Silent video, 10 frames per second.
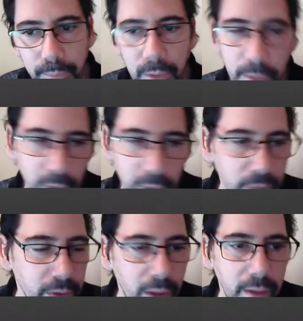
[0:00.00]
there's pros
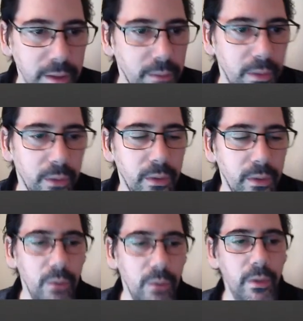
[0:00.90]
and cons on both.
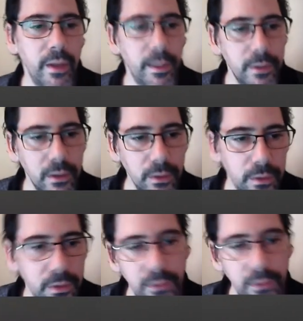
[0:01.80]
With absolute,